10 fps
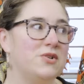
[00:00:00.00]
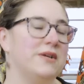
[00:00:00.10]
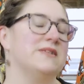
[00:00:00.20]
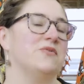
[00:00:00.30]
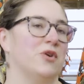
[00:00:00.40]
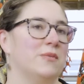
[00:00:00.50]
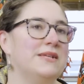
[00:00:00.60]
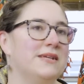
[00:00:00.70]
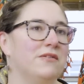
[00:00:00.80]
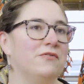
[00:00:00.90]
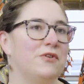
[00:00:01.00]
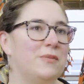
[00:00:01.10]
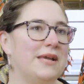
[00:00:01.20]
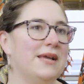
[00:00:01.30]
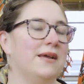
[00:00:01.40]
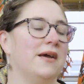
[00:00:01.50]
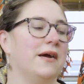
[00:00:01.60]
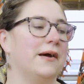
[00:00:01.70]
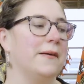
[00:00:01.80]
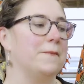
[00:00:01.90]
transformative for me.
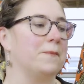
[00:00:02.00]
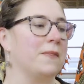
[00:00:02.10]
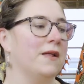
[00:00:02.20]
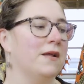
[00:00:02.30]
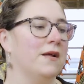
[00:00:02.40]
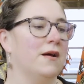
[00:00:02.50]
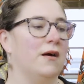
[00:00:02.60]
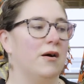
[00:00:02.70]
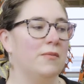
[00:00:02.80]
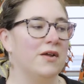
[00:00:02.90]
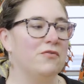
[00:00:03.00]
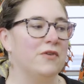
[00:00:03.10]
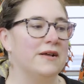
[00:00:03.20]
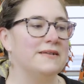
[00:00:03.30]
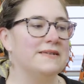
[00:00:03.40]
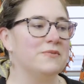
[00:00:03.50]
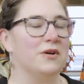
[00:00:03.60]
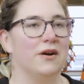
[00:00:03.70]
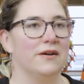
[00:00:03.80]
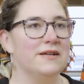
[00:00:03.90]
Um, all my friends
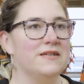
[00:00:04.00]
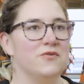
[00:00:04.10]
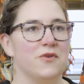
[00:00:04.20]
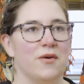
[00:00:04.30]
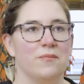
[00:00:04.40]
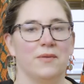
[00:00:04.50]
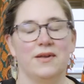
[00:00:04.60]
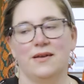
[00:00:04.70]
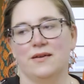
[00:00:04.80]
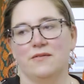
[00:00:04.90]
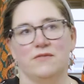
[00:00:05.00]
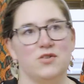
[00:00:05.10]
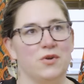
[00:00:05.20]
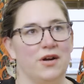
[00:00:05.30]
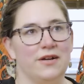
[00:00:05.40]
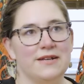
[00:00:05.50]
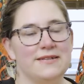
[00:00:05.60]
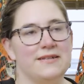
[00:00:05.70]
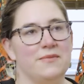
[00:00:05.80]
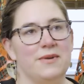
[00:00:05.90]
were artists from visual
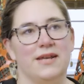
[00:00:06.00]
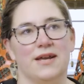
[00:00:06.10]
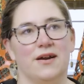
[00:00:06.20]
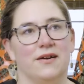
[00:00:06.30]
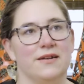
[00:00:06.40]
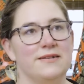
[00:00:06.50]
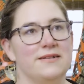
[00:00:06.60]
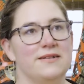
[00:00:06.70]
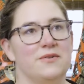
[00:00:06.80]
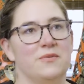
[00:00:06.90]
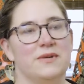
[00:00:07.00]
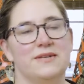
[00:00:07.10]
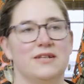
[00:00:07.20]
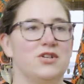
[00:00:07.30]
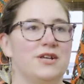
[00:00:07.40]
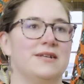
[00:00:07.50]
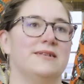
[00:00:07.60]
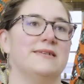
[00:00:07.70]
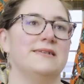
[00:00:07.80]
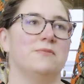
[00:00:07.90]
artists to media artists to
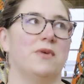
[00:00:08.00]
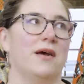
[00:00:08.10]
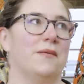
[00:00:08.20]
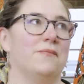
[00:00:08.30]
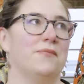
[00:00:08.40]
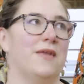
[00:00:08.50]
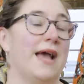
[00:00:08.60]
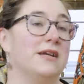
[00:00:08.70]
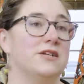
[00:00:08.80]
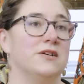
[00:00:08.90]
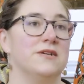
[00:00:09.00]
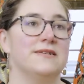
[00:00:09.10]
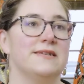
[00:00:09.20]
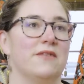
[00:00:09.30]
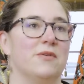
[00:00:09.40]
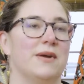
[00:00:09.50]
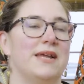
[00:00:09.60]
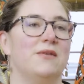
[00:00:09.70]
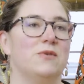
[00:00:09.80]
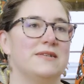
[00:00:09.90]
musicians, um, actors,
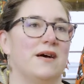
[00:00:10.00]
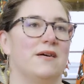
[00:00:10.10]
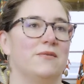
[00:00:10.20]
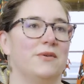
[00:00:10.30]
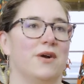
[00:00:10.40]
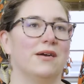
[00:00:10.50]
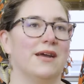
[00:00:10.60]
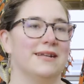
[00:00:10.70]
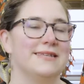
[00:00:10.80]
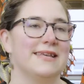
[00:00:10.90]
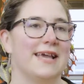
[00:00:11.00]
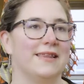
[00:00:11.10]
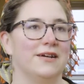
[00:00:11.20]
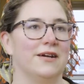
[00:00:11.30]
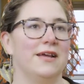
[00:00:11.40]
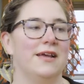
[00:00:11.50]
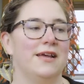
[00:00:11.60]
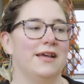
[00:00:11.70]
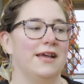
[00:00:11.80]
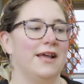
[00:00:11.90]
everybody was all, we kind of together.
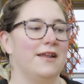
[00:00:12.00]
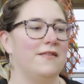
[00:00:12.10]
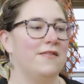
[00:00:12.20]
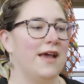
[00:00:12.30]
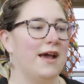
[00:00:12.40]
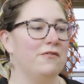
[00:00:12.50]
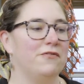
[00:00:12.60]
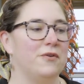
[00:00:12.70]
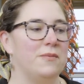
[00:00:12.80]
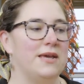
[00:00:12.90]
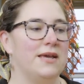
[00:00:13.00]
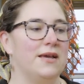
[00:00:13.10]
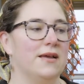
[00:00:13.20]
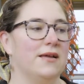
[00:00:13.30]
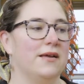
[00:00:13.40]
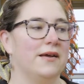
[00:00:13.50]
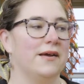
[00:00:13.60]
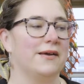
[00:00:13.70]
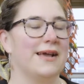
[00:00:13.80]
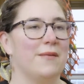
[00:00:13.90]
And that for me
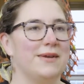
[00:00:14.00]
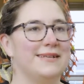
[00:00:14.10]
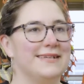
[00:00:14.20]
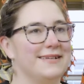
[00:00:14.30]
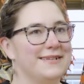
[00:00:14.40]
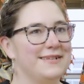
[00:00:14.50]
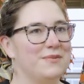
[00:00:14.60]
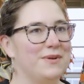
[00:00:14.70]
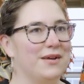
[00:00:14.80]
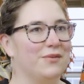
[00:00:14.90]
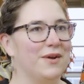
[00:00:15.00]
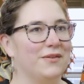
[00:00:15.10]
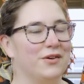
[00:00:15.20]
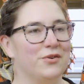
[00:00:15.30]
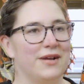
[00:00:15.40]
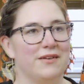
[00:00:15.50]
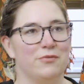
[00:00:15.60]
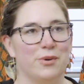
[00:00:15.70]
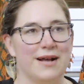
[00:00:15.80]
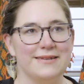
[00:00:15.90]
got me addicted to being around the
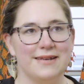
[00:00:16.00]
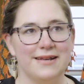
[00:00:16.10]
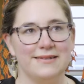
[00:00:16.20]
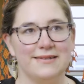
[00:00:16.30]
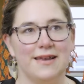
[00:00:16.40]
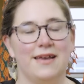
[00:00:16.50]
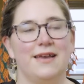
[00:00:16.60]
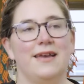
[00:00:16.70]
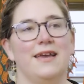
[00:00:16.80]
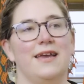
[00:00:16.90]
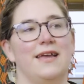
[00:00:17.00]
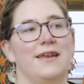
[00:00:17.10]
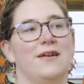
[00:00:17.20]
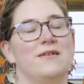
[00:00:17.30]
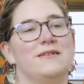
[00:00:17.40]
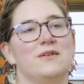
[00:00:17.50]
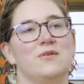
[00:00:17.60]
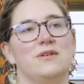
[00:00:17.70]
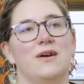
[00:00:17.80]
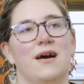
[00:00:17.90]
creative process. And it
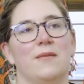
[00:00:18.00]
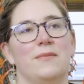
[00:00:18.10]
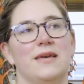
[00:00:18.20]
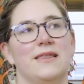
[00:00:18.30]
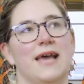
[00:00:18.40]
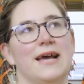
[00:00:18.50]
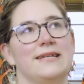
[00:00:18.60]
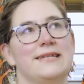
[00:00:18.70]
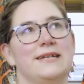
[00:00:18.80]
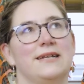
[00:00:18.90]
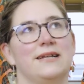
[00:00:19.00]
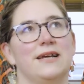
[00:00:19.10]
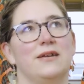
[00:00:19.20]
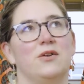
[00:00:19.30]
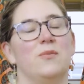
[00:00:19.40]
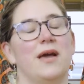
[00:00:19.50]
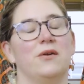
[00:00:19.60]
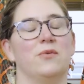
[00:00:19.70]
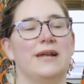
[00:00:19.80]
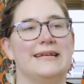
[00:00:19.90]
also taught me that no
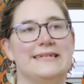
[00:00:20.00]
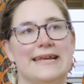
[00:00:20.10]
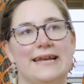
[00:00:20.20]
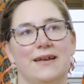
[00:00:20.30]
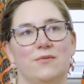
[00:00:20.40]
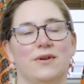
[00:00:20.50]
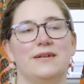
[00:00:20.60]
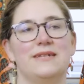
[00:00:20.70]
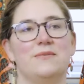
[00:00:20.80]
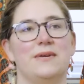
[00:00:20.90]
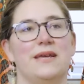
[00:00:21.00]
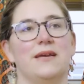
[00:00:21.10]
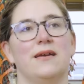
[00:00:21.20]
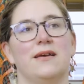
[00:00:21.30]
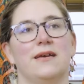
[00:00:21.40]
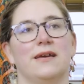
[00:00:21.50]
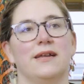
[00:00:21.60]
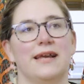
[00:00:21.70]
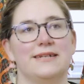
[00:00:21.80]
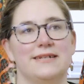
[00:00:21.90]
matter what I did, I wanted to be
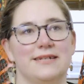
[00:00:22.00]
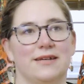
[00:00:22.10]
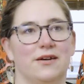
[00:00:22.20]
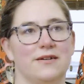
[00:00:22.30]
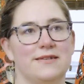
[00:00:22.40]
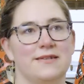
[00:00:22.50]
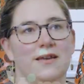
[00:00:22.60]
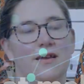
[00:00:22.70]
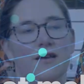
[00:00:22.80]
connected to the arts.